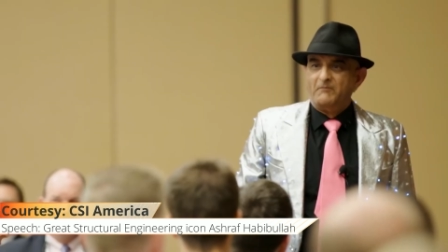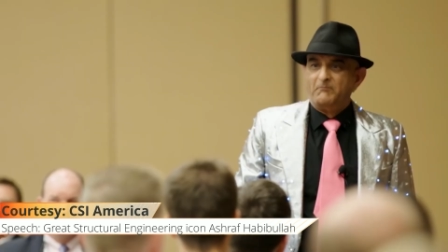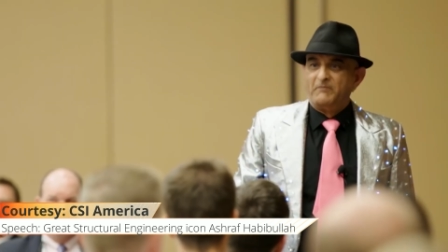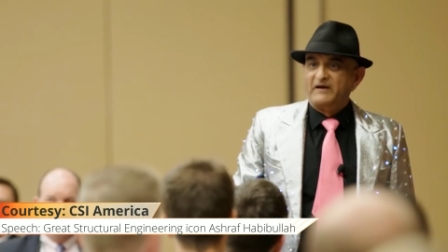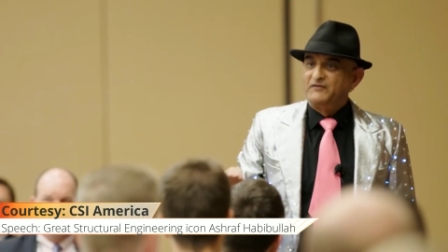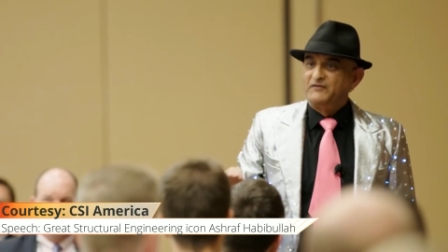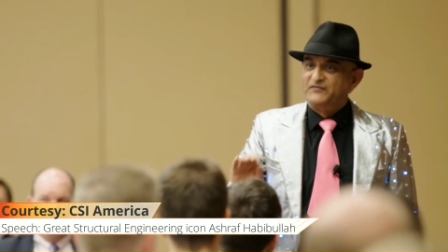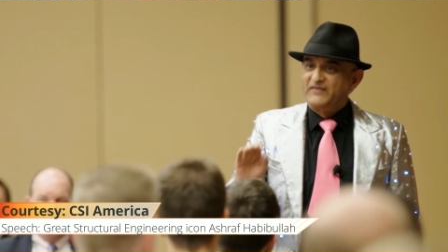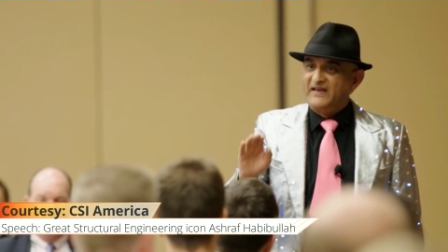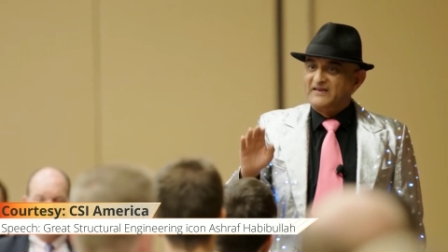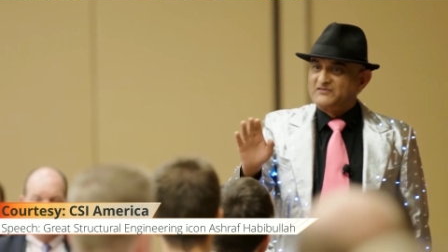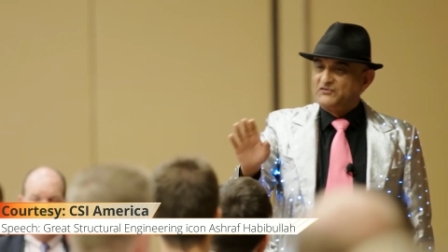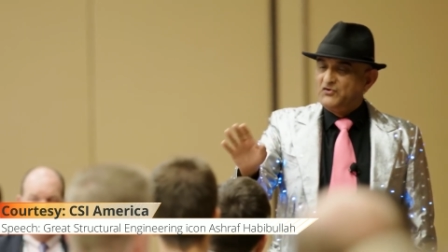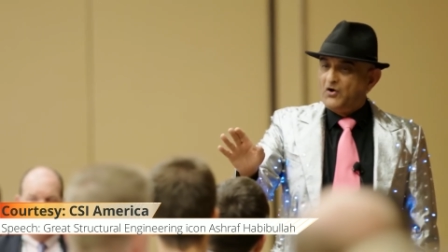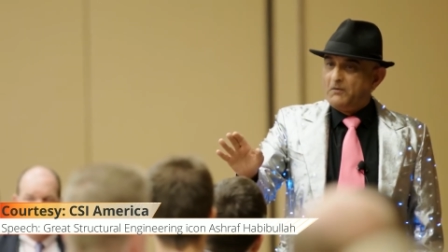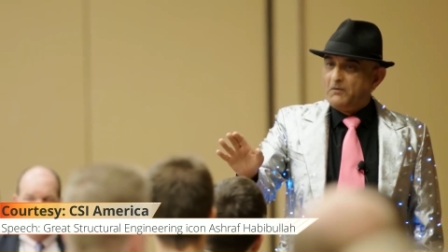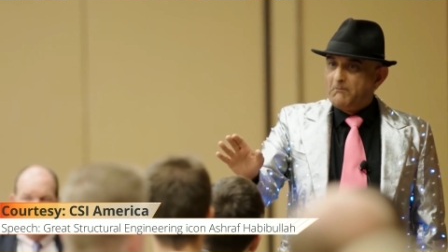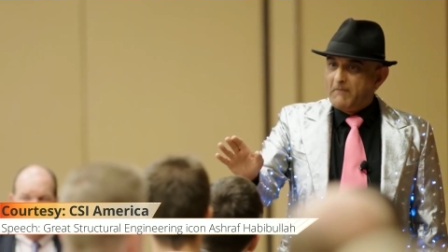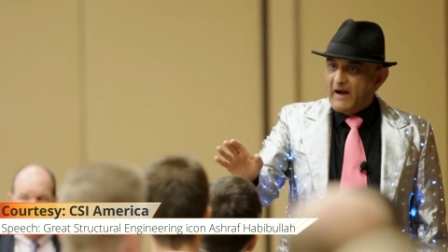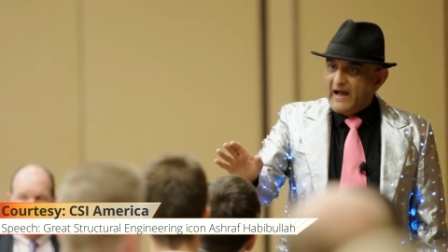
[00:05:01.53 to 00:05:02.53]
But if there's
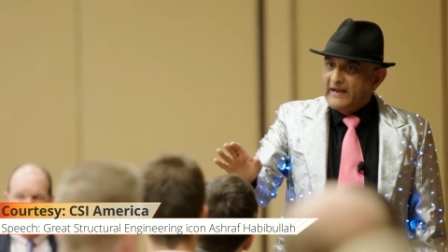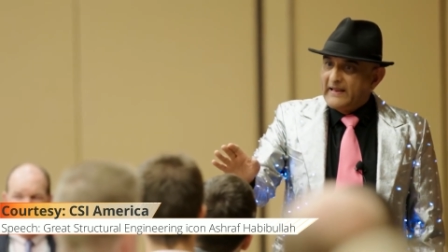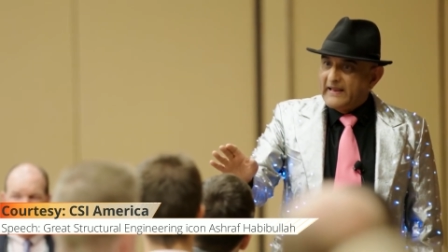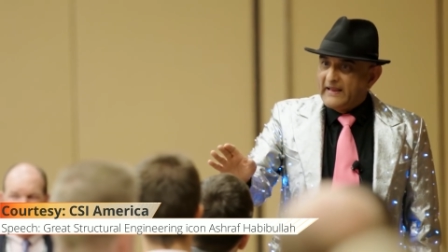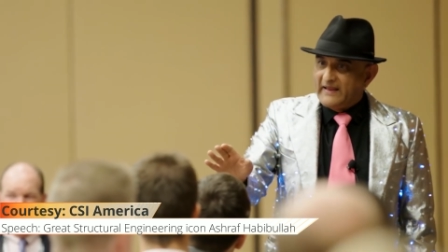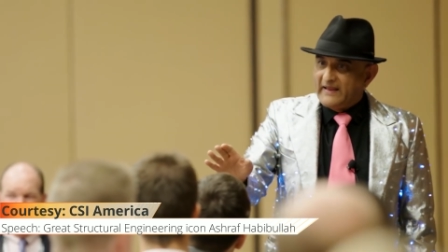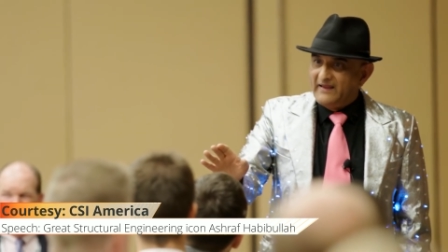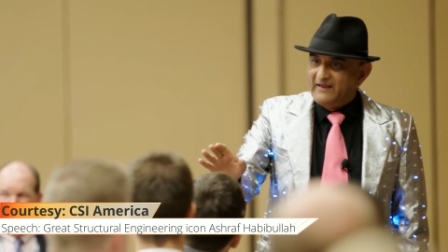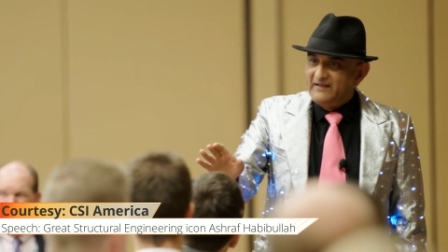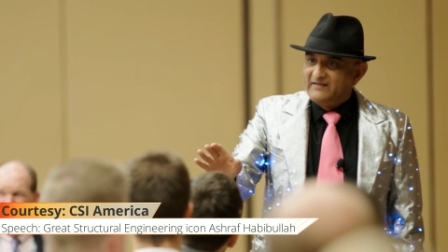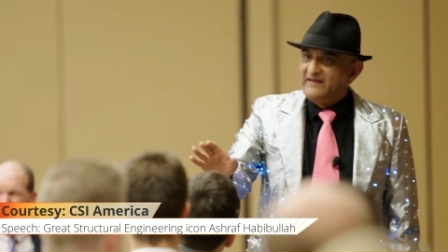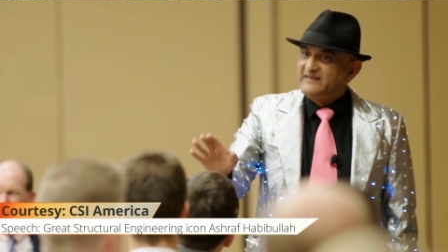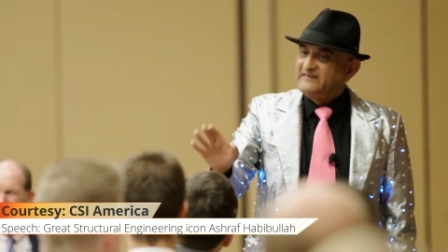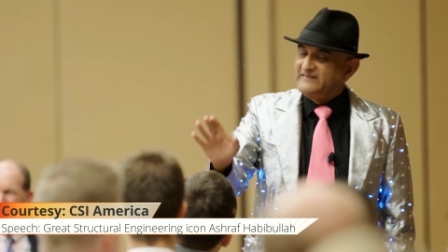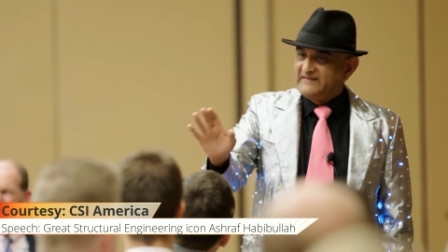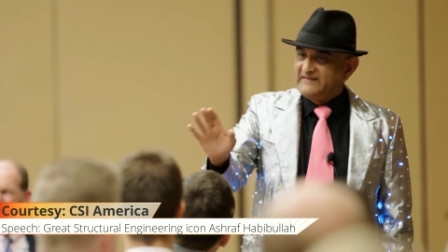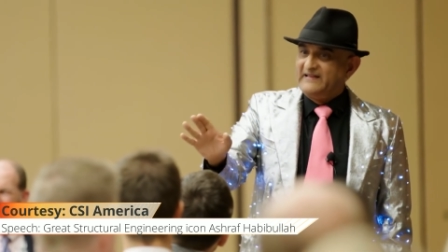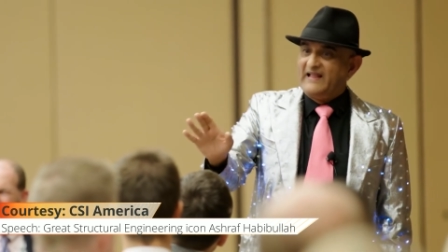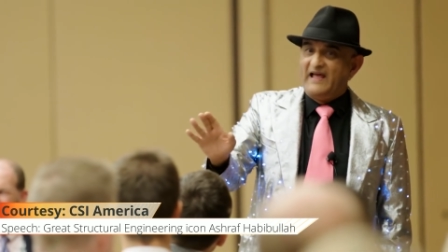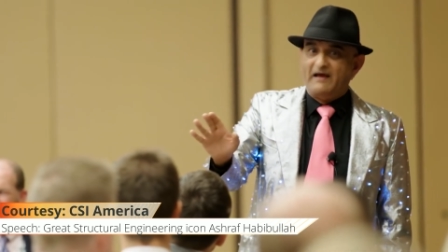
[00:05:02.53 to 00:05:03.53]
no money, they
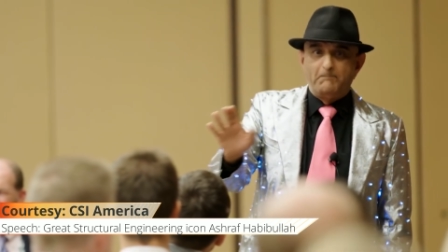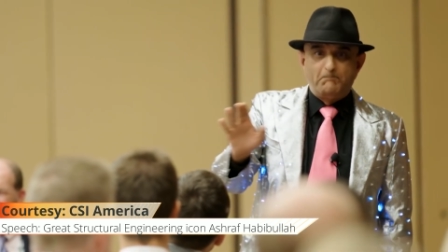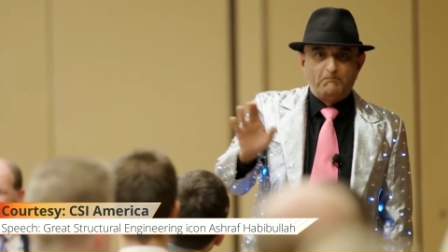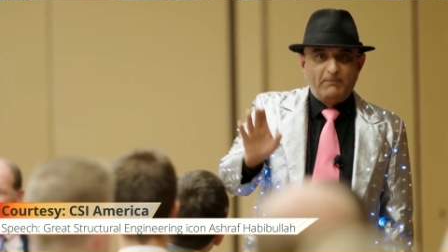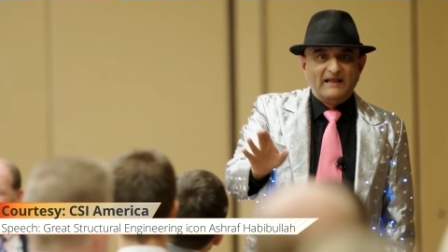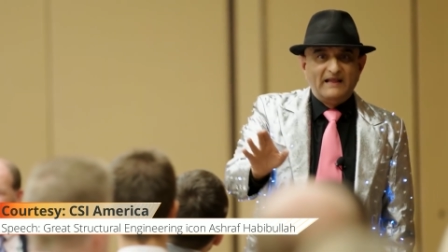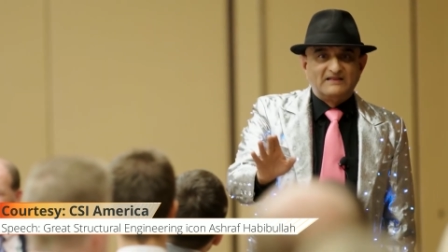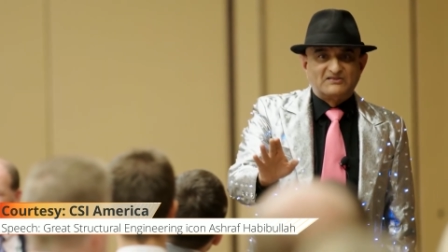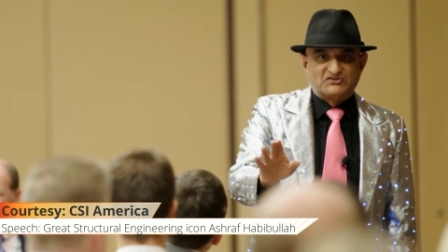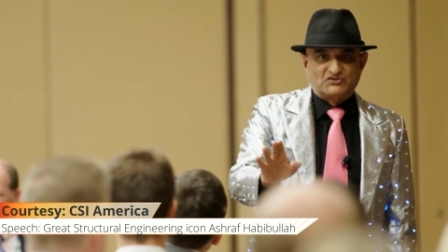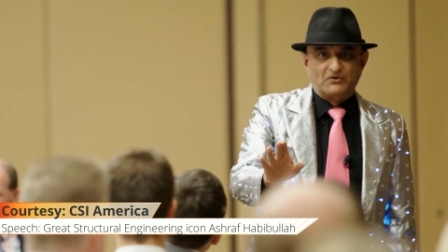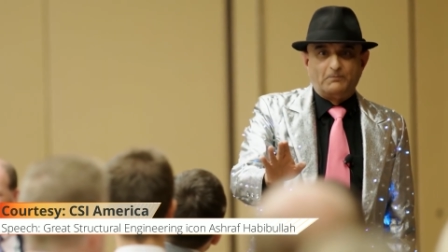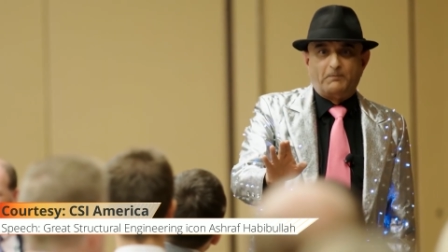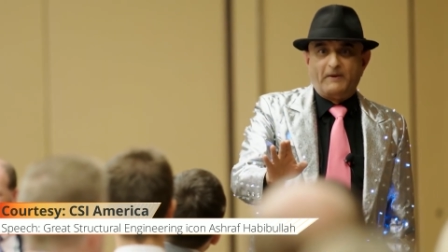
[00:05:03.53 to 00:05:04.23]
still have bills to